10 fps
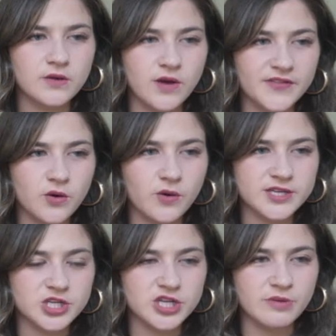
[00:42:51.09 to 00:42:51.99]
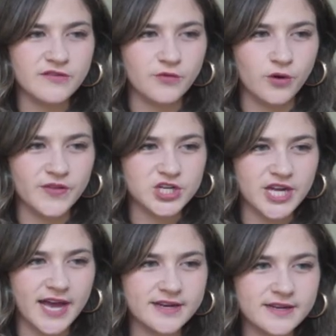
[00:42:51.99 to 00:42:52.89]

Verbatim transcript: got the question before the chat.